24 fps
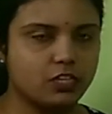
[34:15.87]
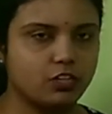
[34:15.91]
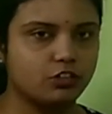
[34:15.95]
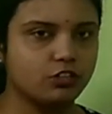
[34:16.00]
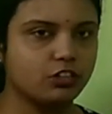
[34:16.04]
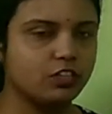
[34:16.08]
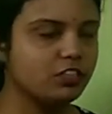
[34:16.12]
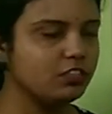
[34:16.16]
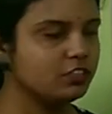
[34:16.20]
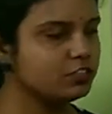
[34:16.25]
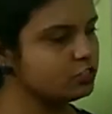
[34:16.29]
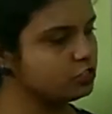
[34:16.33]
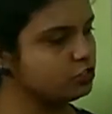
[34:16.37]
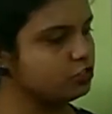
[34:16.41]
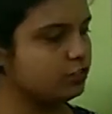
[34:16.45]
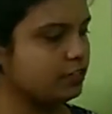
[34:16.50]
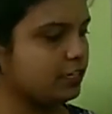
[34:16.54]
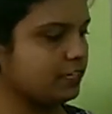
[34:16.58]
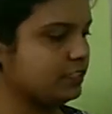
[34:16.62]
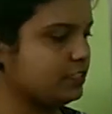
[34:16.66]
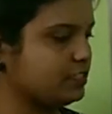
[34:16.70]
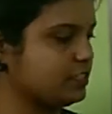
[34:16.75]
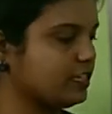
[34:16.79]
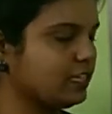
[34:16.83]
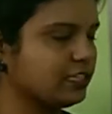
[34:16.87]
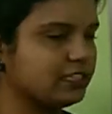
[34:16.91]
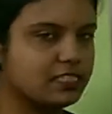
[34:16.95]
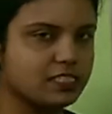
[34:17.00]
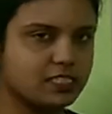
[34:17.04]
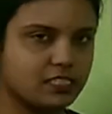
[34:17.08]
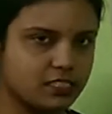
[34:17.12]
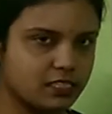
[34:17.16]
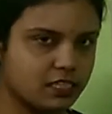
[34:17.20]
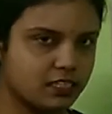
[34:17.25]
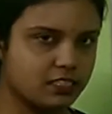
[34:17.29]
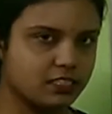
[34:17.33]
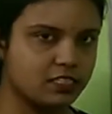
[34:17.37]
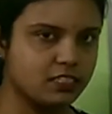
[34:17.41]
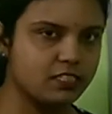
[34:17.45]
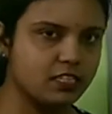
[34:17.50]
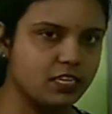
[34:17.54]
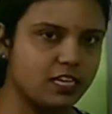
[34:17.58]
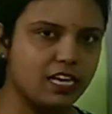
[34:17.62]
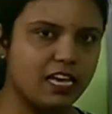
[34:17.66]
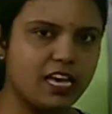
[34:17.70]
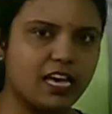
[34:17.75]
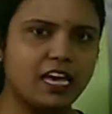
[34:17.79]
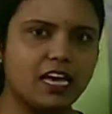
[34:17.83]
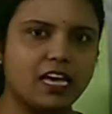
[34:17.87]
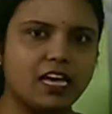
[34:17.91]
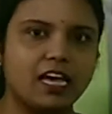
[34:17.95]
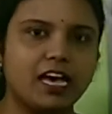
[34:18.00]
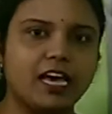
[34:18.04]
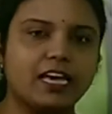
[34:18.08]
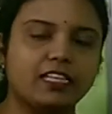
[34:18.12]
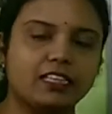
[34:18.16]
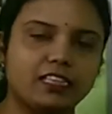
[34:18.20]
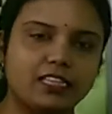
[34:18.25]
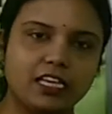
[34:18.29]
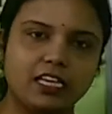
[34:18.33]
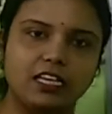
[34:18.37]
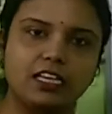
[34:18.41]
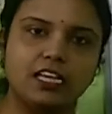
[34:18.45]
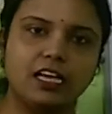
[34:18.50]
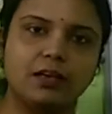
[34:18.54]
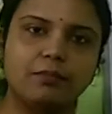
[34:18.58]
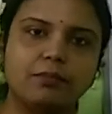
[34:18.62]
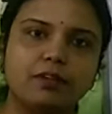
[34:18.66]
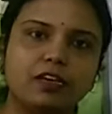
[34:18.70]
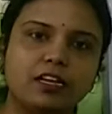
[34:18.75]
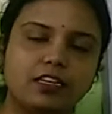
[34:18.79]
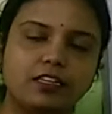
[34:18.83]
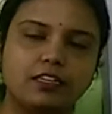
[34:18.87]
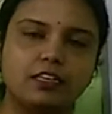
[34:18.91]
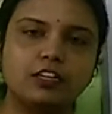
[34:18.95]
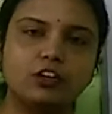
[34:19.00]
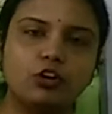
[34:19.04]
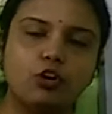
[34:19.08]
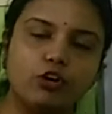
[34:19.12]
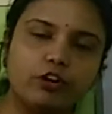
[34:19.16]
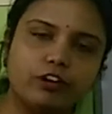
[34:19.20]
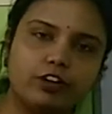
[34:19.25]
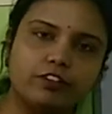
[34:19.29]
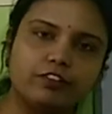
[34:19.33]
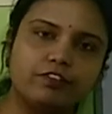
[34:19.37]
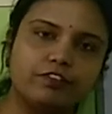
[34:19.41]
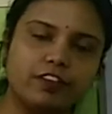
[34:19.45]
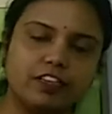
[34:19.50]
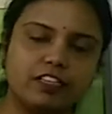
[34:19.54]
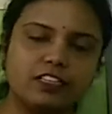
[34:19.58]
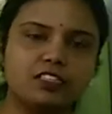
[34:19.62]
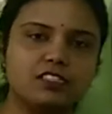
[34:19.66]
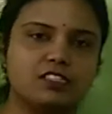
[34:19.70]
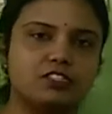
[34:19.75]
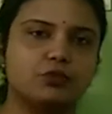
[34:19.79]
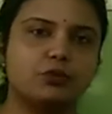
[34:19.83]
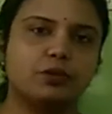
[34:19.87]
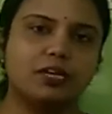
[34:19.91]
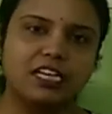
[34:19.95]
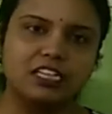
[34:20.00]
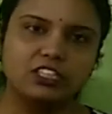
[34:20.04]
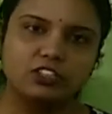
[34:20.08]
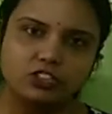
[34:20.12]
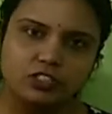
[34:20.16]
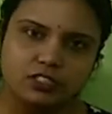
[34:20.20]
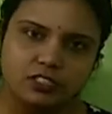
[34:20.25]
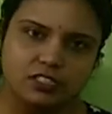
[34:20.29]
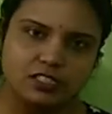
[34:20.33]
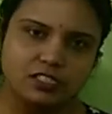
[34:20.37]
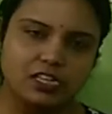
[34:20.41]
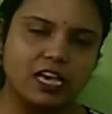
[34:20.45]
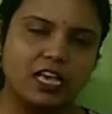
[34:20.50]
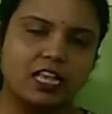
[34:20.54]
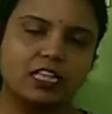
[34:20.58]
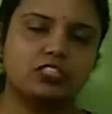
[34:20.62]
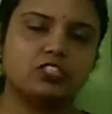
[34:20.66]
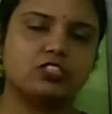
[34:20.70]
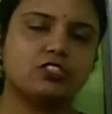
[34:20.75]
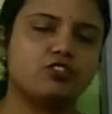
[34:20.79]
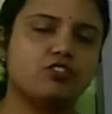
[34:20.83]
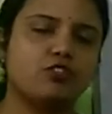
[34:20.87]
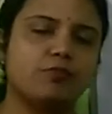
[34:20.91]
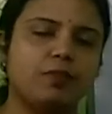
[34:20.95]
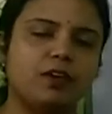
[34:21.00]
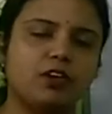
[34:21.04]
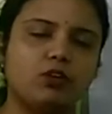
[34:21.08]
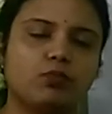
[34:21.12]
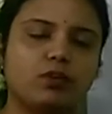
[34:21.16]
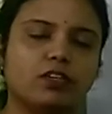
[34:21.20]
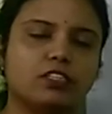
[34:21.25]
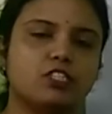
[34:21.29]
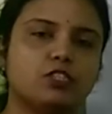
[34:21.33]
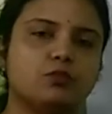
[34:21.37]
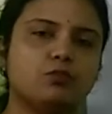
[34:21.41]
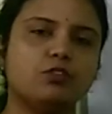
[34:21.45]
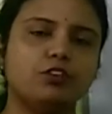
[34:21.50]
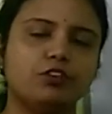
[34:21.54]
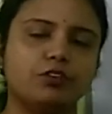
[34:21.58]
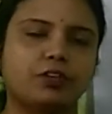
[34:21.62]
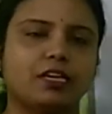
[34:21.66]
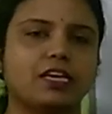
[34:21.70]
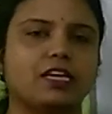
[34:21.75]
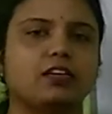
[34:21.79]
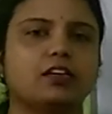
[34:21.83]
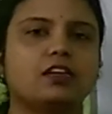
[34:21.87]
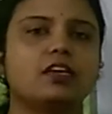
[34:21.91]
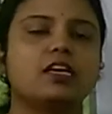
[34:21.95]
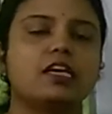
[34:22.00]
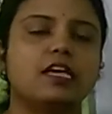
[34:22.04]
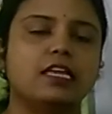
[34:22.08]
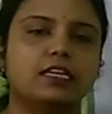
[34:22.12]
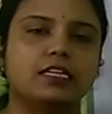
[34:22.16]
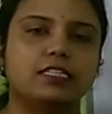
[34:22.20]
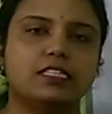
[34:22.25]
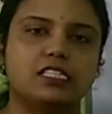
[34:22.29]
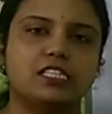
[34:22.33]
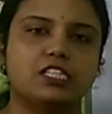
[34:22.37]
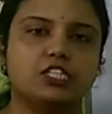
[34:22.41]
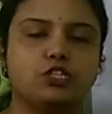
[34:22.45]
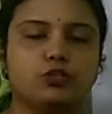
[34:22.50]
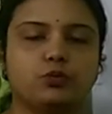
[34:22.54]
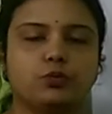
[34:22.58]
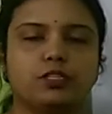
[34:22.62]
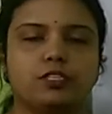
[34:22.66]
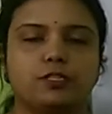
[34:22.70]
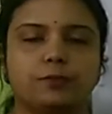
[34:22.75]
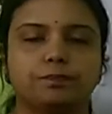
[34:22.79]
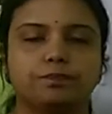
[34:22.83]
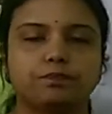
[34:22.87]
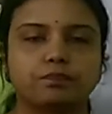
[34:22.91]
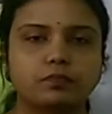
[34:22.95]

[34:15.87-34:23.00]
Okay, so let's get started. I think I'm clear, or if else you can I'll just repeat once more, you can listen to it.